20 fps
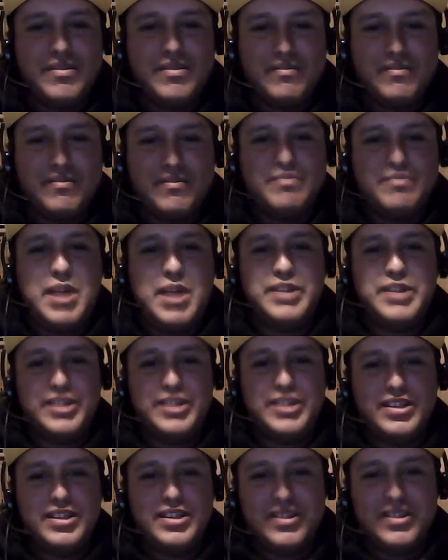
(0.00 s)

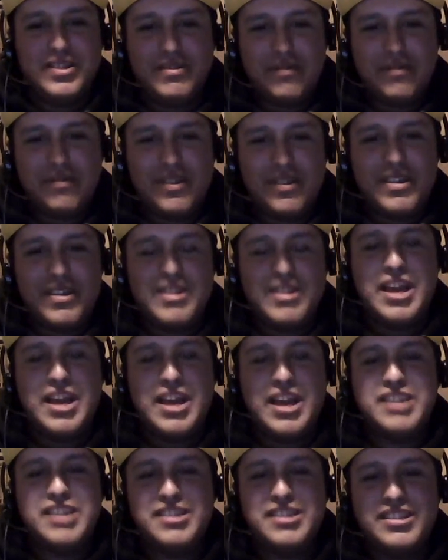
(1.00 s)
imagine
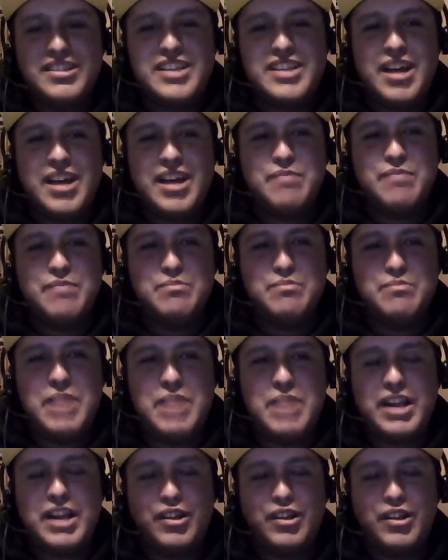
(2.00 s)
that
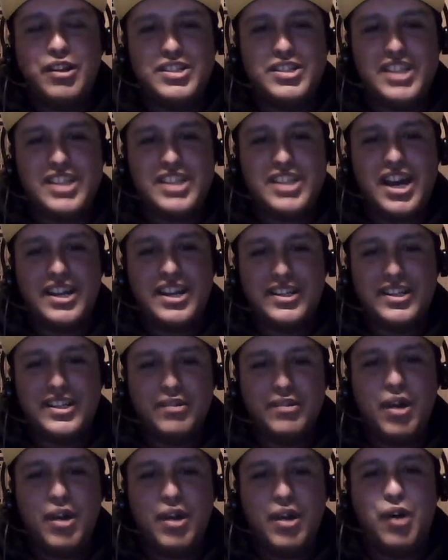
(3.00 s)
back line starting
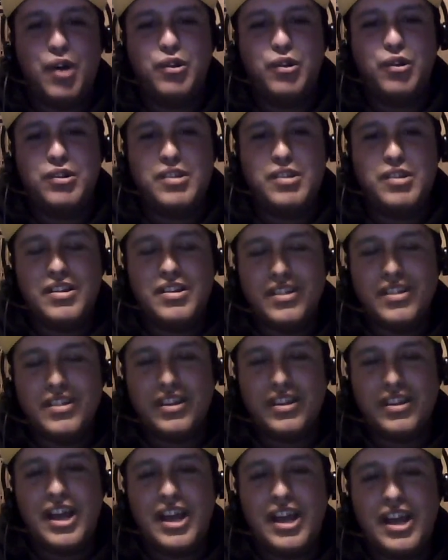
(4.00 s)
to roll
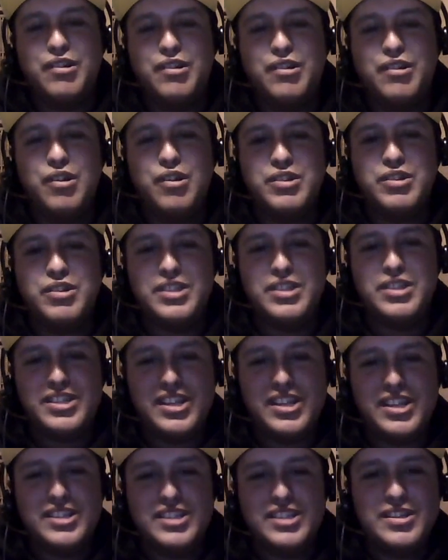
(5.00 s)
later on in the
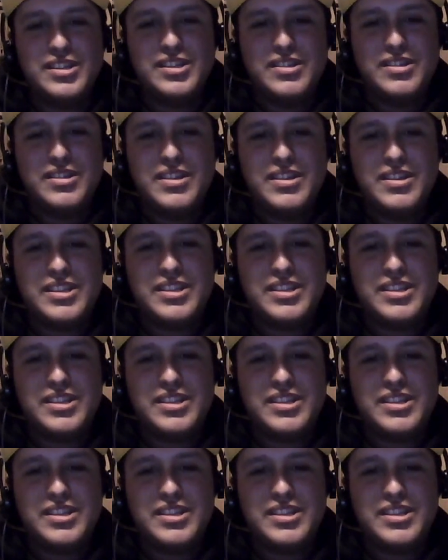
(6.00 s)
season as